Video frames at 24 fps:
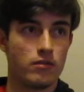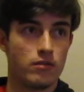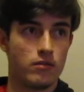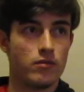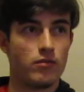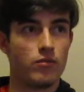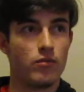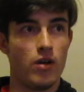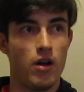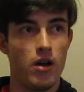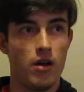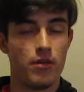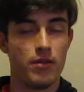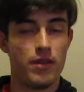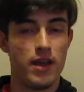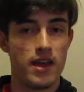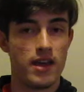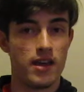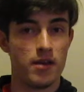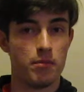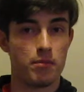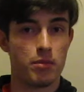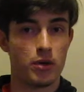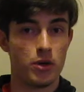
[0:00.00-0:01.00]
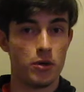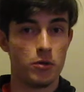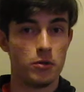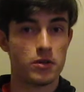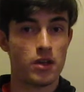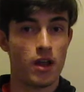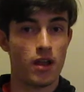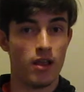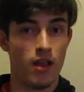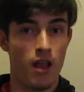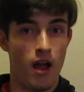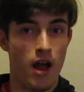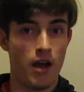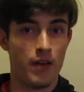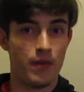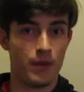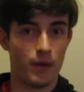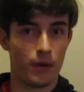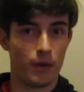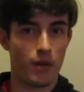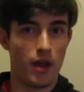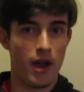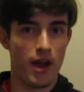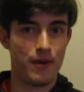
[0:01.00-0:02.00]
well, they can produce a lot in
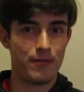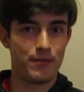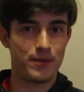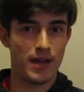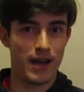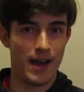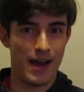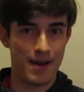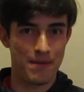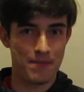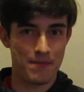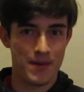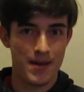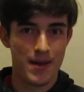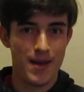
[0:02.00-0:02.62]
their lifetime.